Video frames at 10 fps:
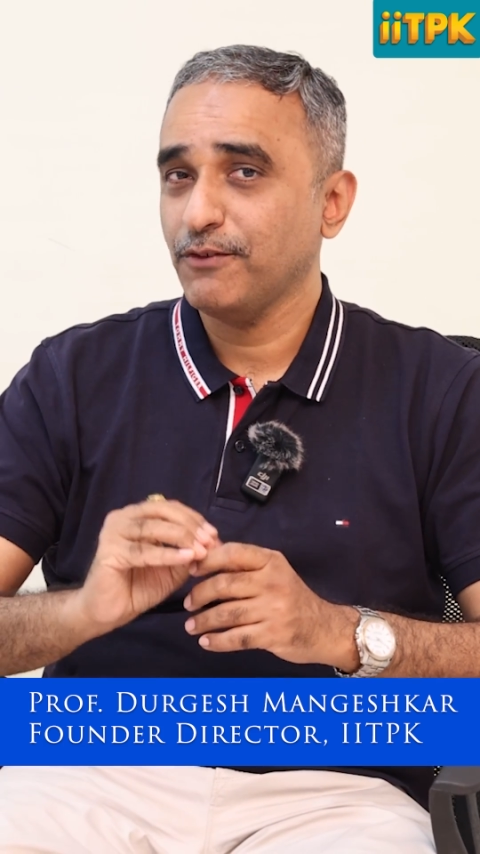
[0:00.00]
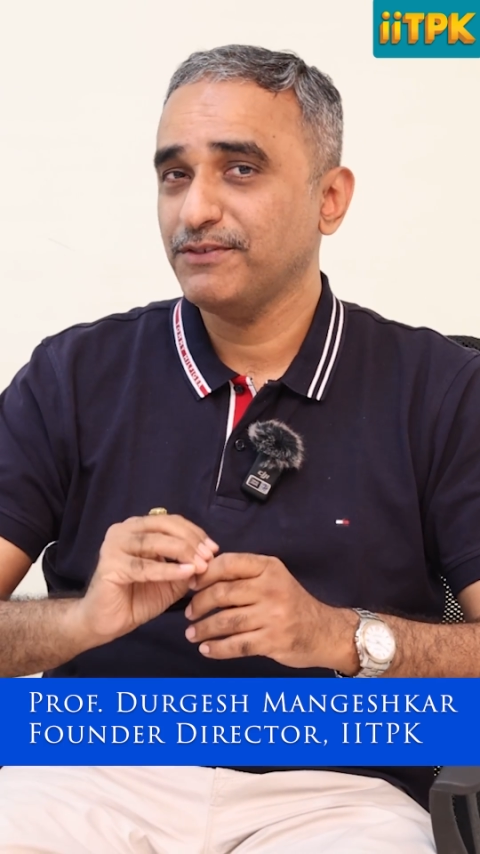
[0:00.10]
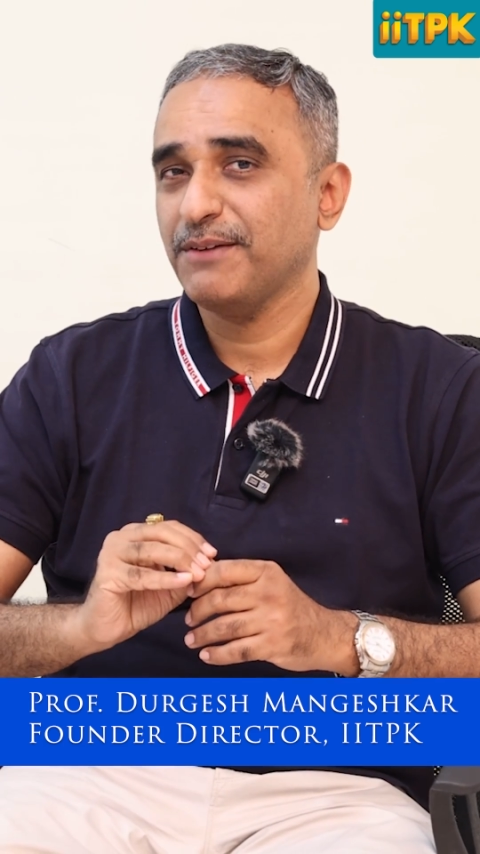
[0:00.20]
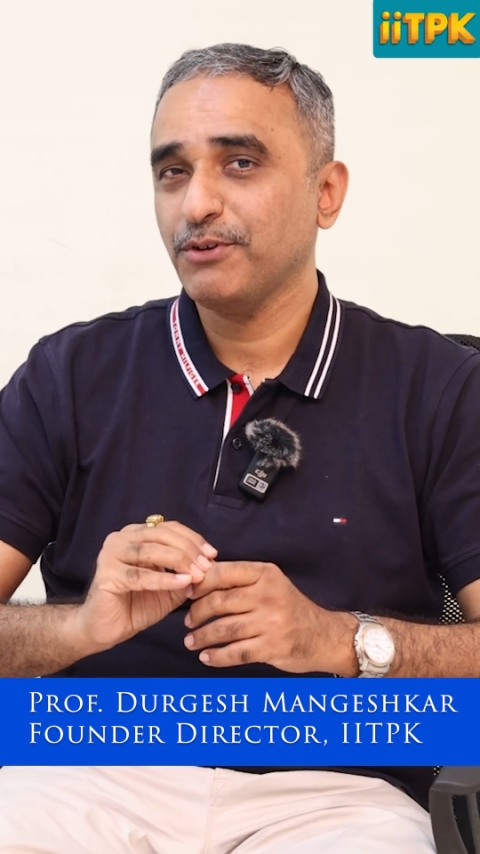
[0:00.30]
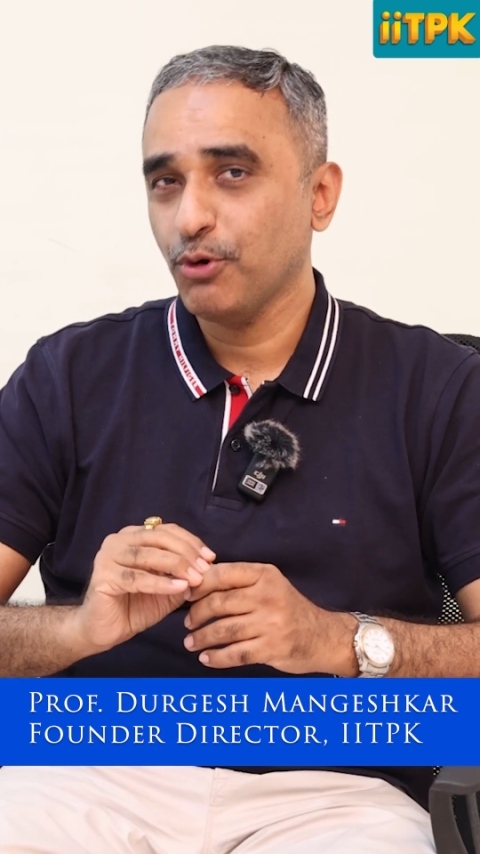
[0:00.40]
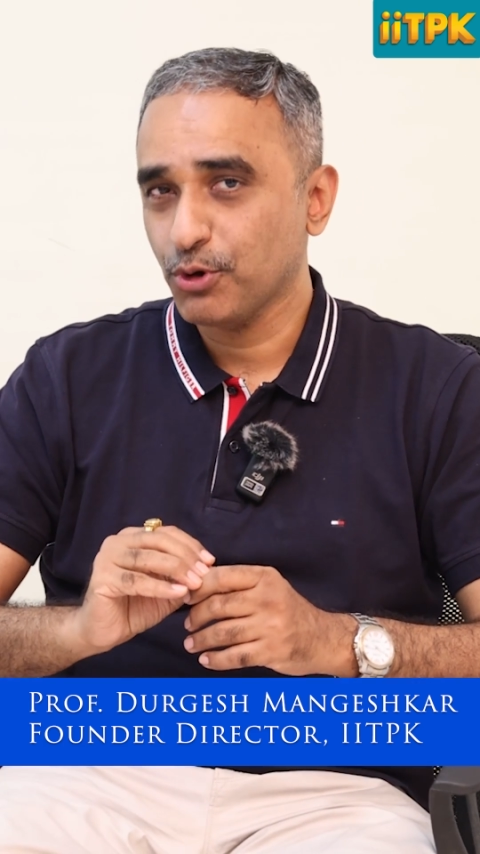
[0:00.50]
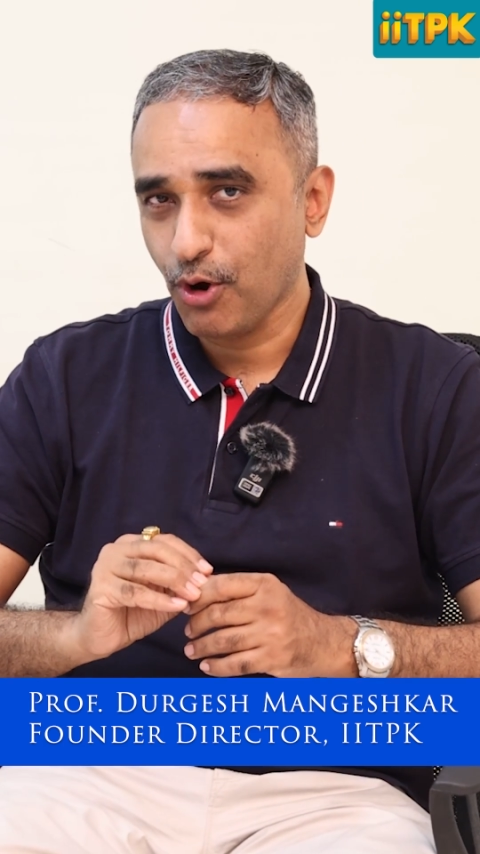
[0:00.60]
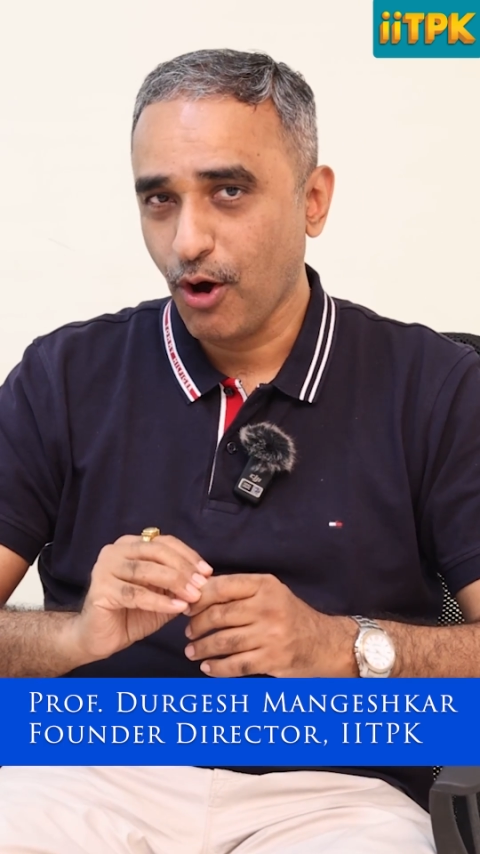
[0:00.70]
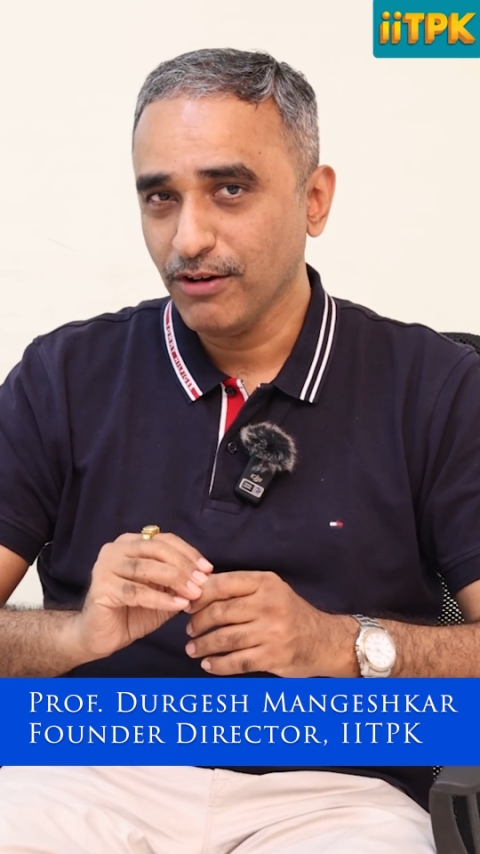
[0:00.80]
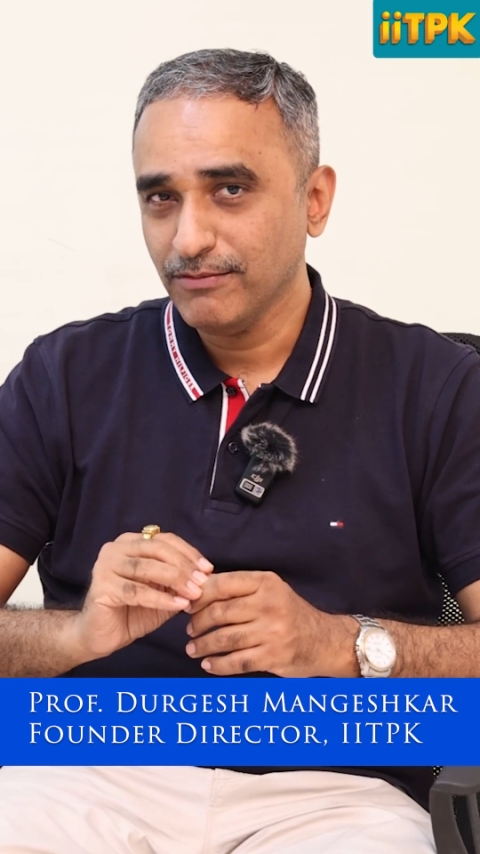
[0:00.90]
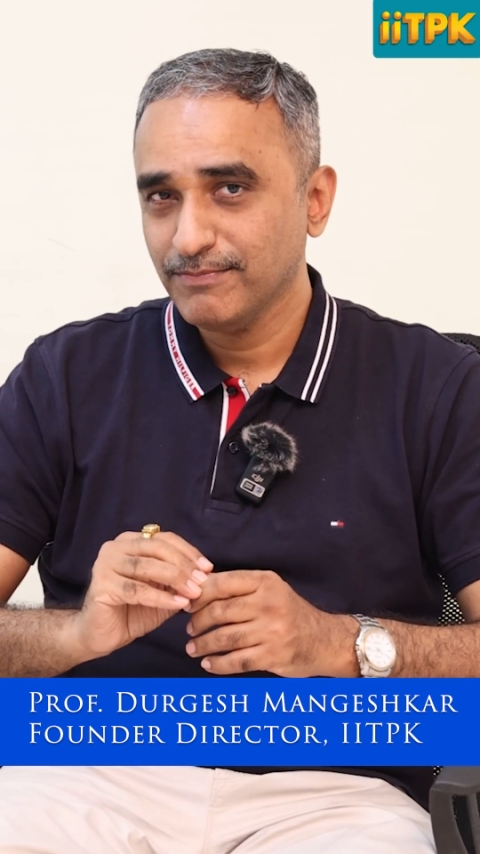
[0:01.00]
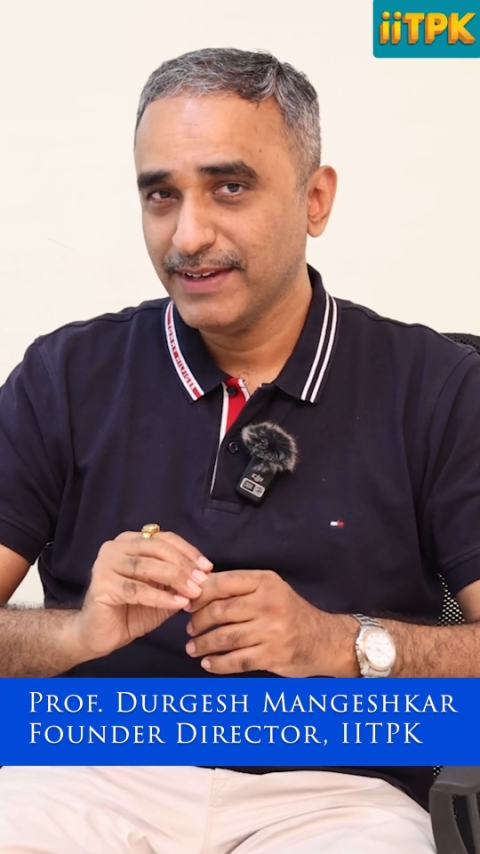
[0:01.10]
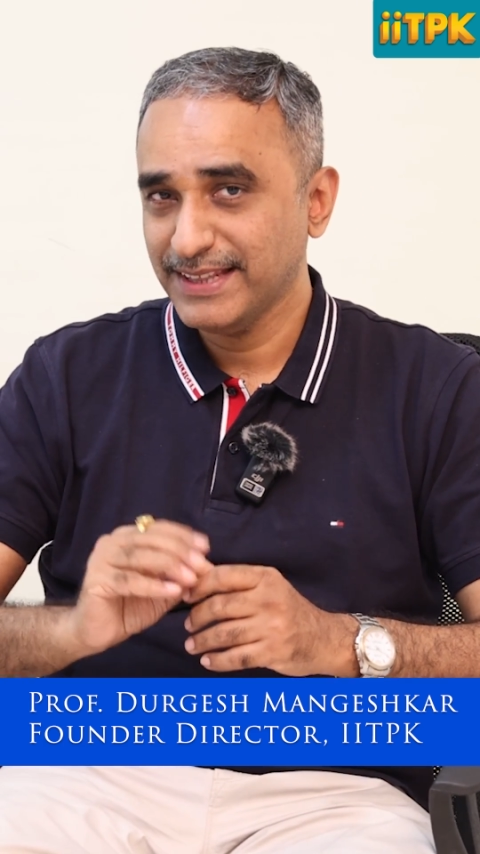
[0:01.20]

of them go wrong